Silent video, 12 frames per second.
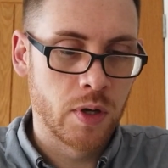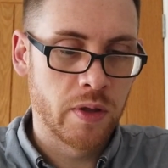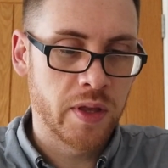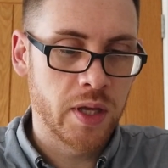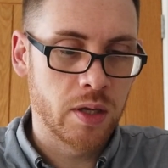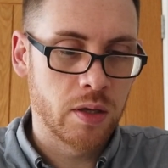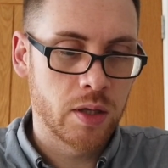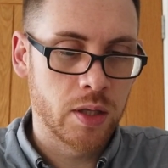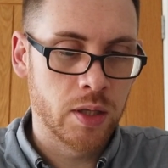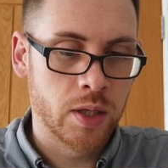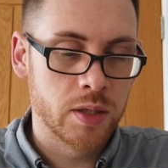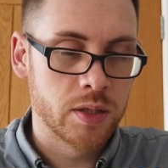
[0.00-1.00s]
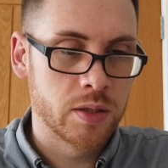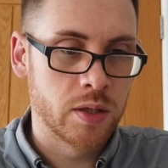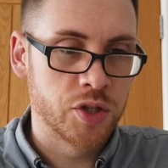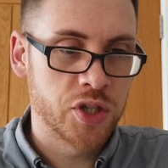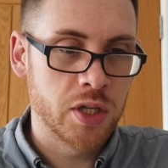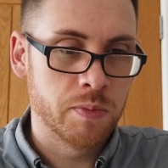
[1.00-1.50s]
I think it's
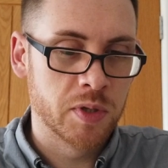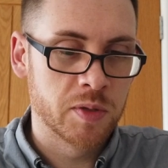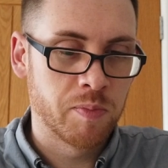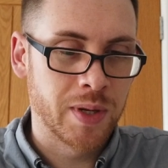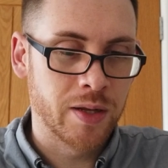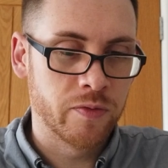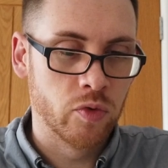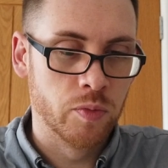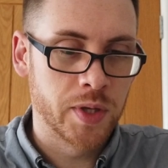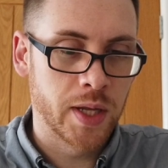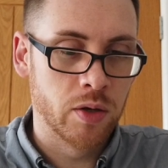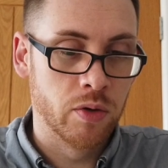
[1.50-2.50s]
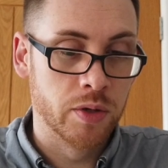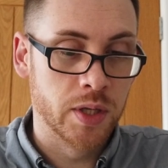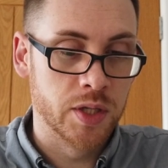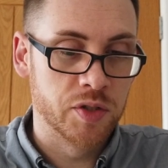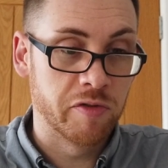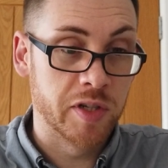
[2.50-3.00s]
the cheapest platform to get it
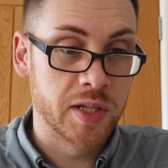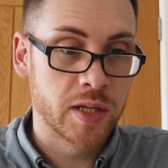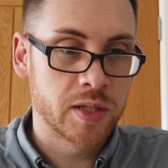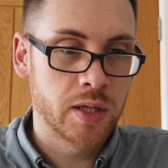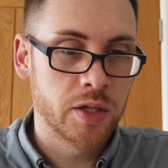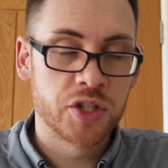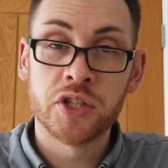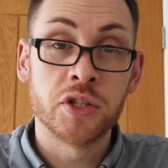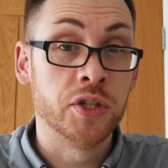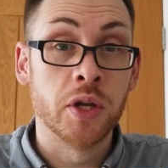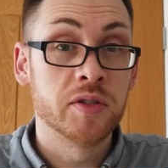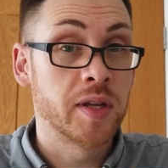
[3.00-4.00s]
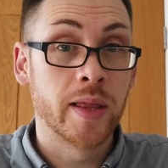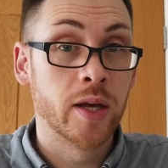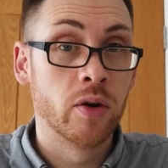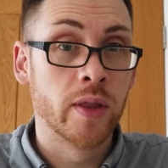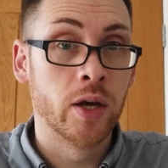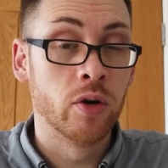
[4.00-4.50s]
on is 360. You don't say
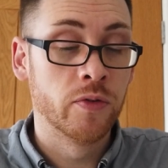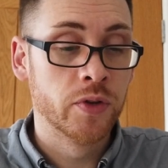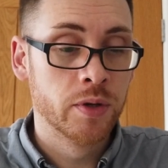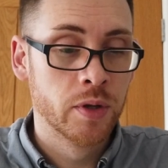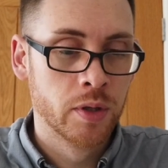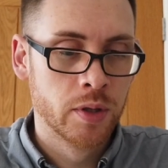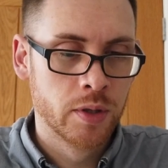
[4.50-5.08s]
that often.